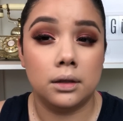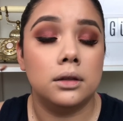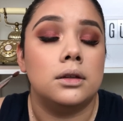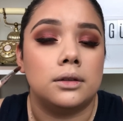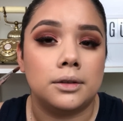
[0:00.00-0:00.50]

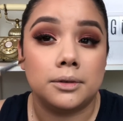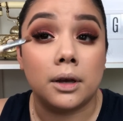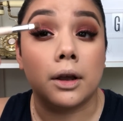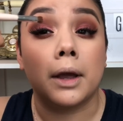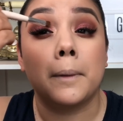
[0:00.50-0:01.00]
Oh,
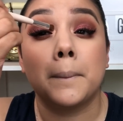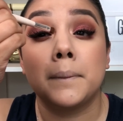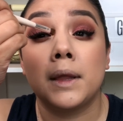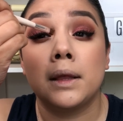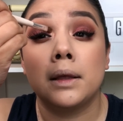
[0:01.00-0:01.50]
okay.
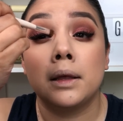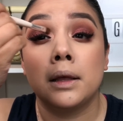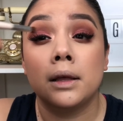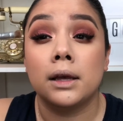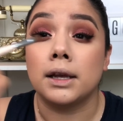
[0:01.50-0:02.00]

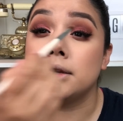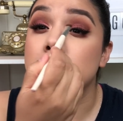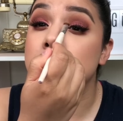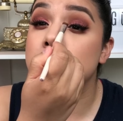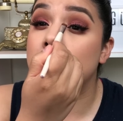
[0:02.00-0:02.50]
I can
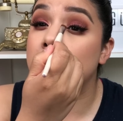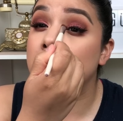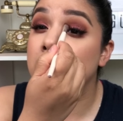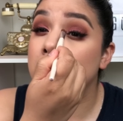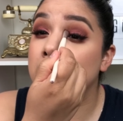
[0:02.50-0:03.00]
do this forever.
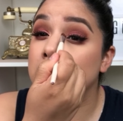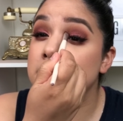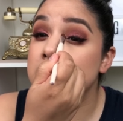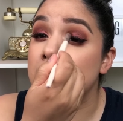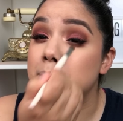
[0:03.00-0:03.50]
Okay,
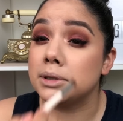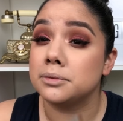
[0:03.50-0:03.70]
stop.